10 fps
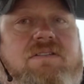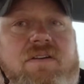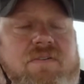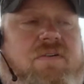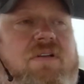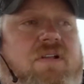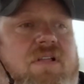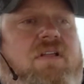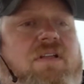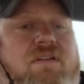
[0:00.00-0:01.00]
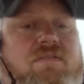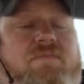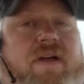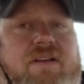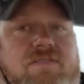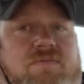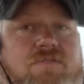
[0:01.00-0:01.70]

So bale some